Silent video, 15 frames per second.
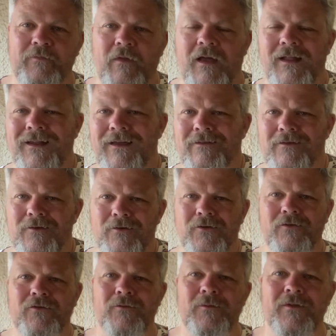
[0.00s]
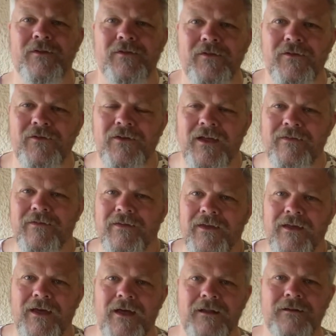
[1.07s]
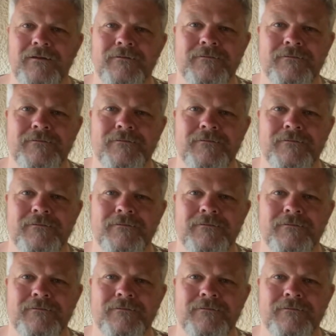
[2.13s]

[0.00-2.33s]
I had a look at some of the sheds there, and